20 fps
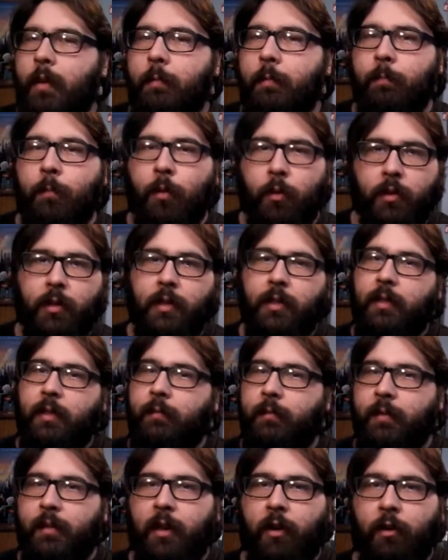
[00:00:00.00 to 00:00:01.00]
immerses
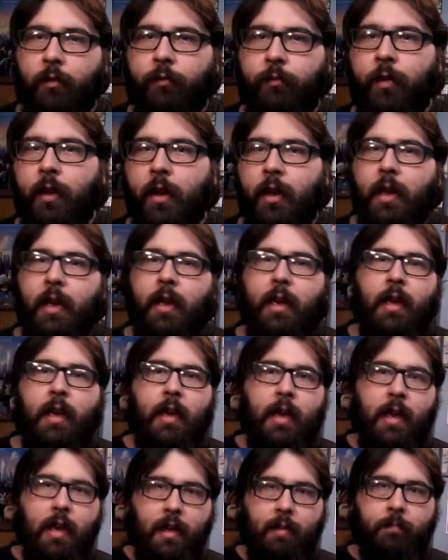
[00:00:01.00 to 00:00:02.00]
himself
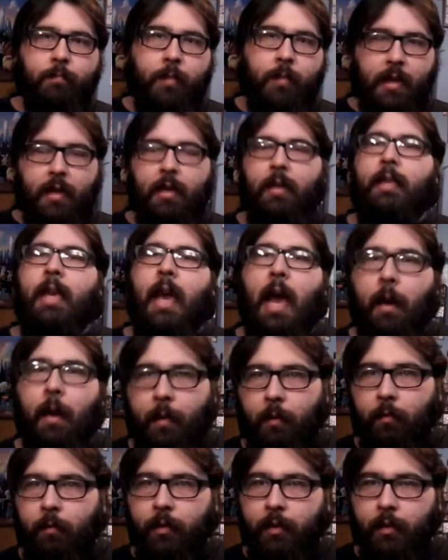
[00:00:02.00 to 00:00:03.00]
in being
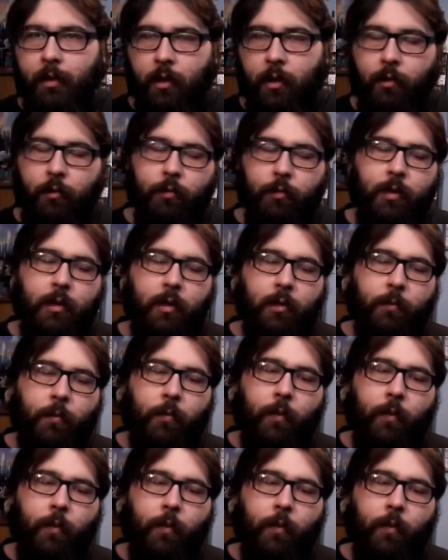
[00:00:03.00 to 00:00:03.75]
Tommy Wiseau to the